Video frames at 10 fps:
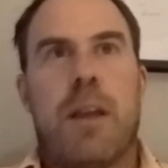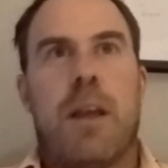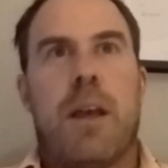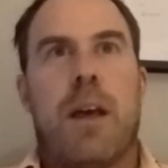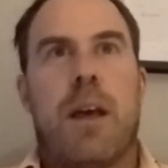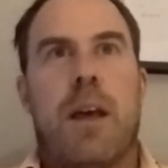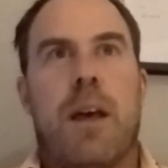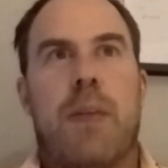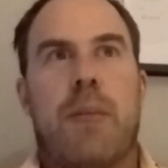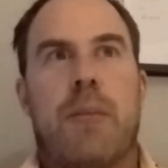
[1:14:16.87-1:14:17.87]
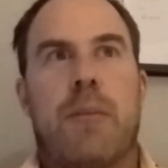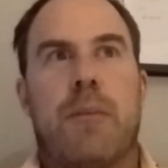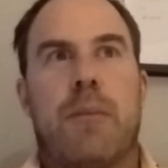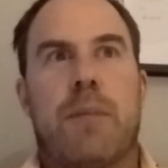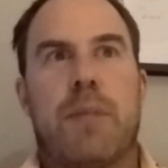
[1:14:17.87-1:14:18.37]
um,
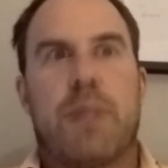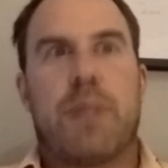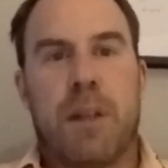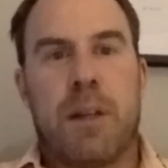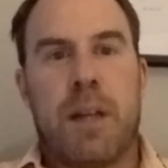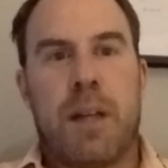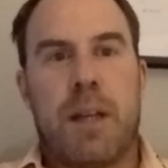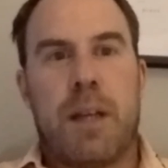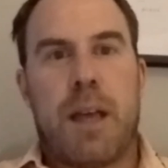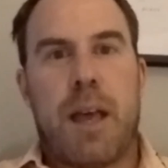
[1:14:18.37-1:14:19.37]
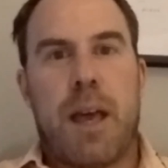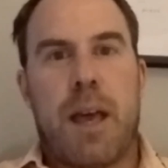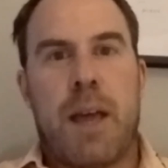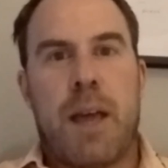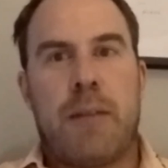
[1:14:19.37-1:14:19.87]
to learn it,
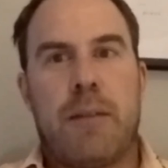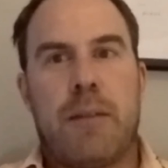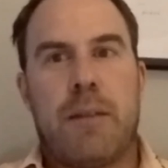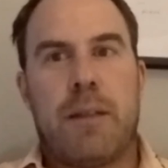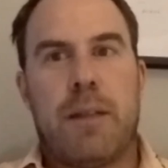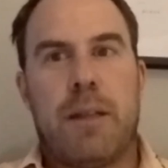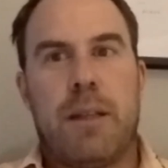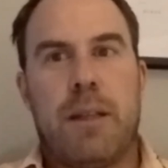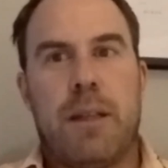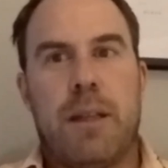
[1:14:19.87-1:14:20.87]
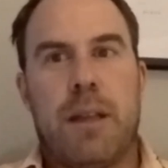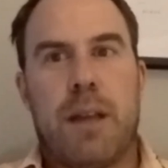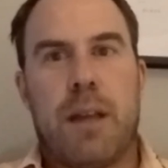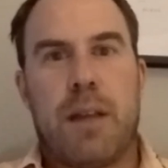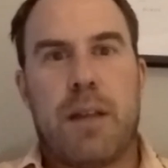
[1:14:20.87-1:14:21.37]
and he
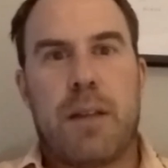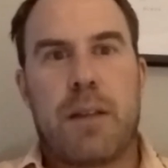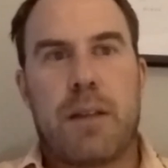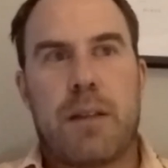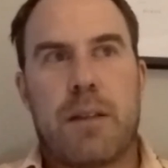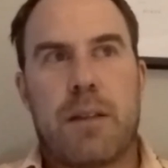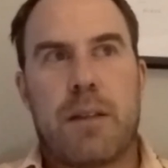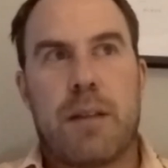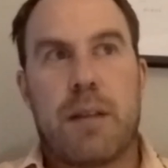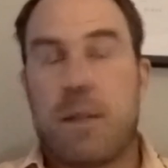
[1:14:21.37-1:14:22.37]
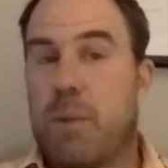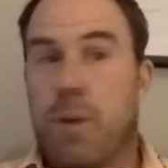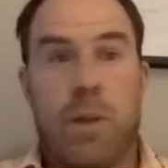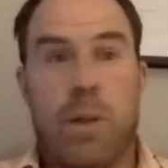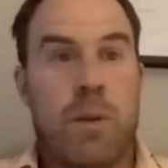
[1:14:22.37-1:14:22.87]
has hits the
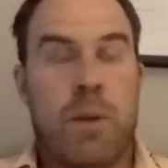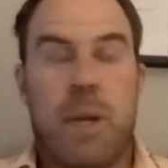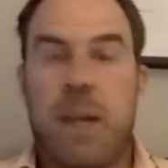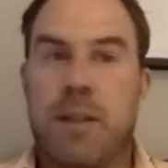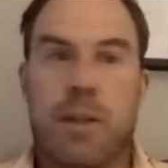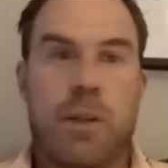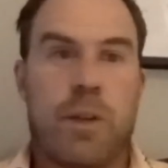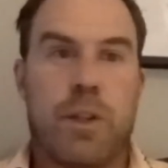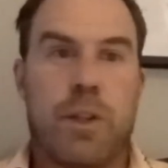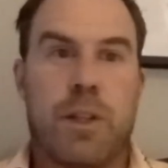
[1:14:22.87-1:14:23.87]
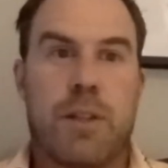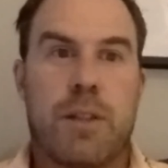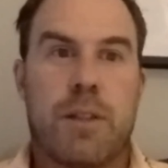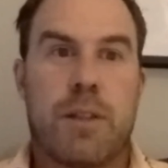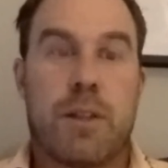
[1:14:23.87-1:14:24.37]
ball a long way and has a lot of
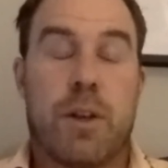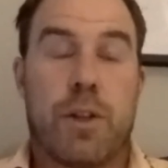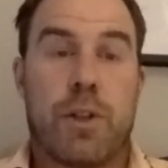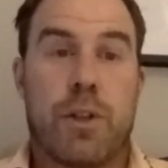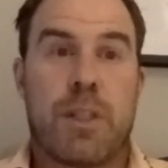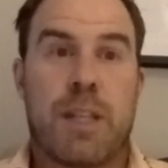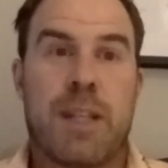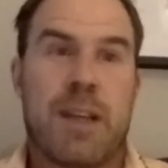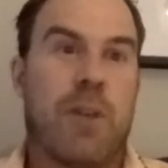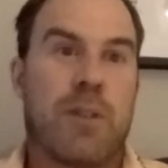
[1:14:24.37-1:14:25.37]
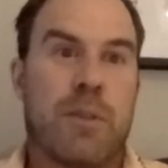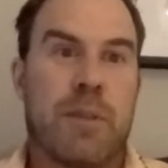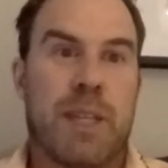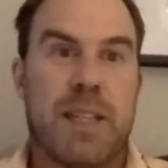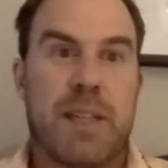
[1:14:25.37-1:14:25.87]
shots, lot of shots, and then
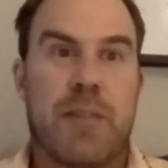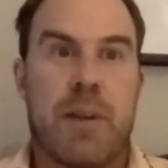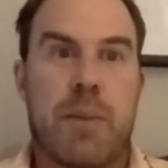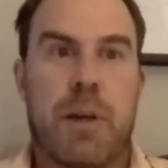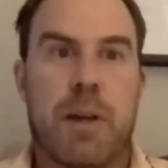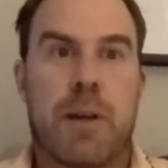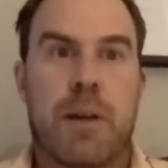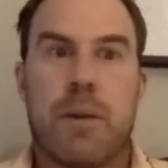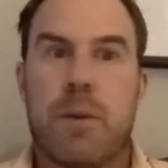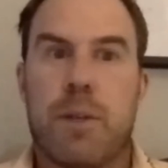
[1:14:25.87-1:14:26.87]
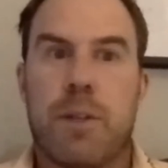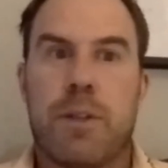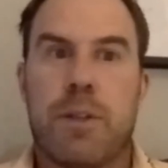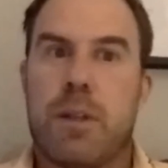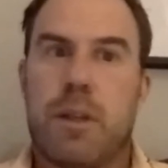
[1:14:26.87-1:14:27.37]
ultimately he's a great putter,
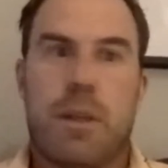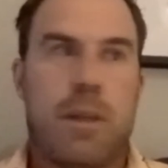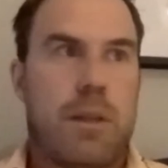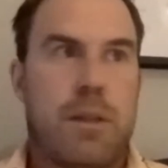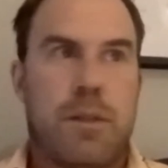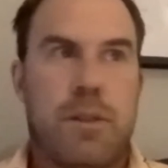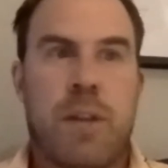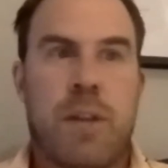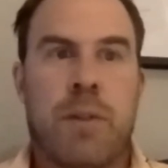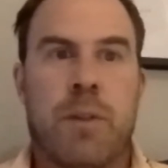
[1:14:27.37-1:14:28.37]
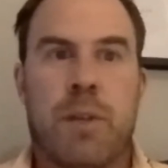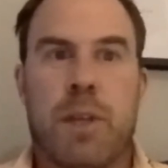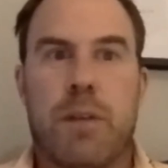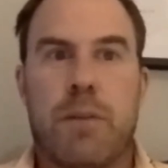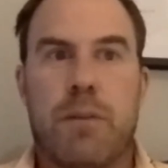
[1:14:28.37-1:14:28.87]
which generally
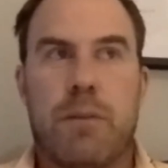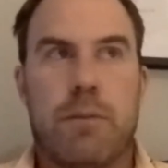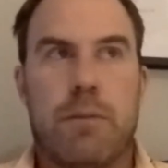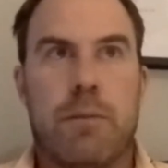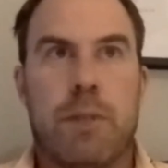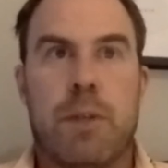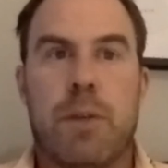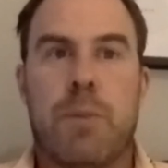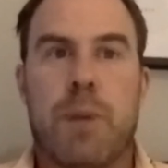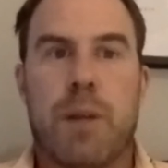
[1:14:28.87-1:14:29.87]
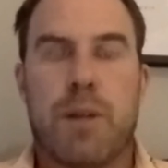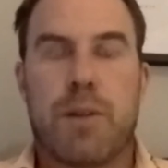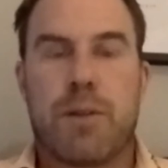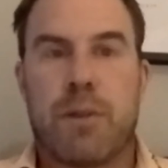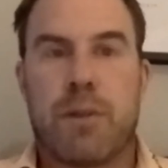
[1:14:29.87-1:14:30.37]
only really good
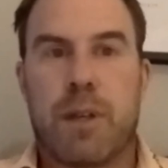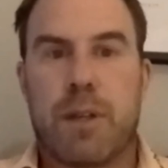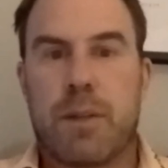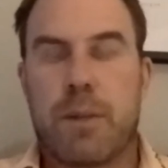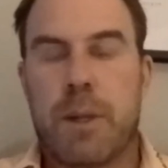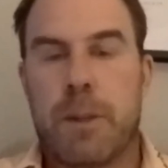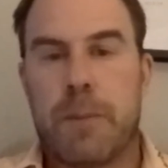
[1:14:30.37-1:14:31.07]
putters around Augusta win.